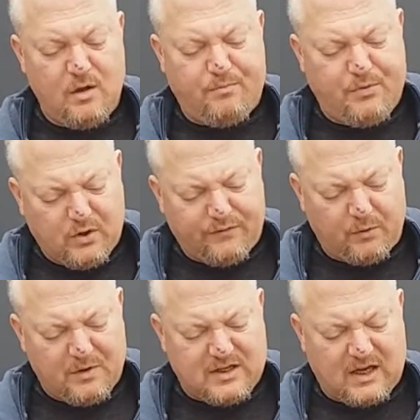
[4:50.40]
Beautiful
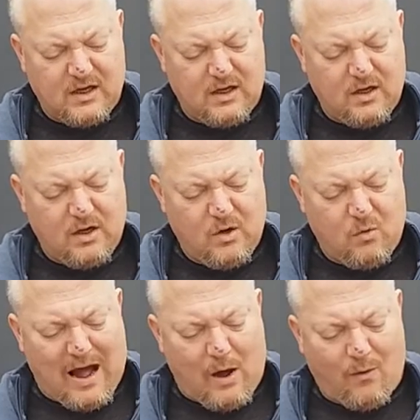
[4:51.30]
whiskey.
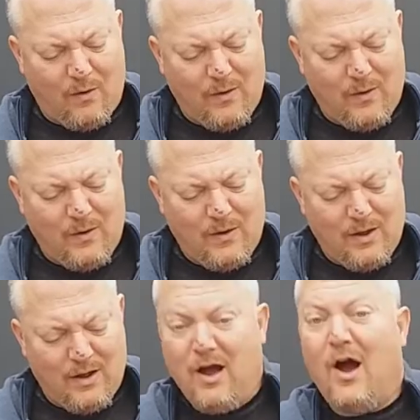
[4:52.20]
Wow.
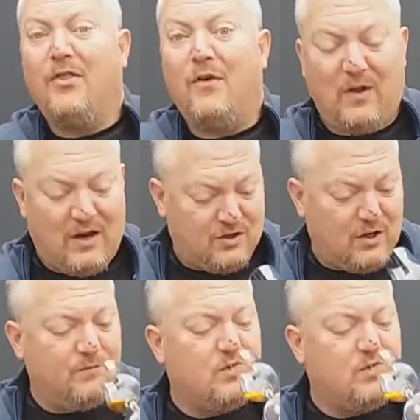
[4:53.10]
On the finish.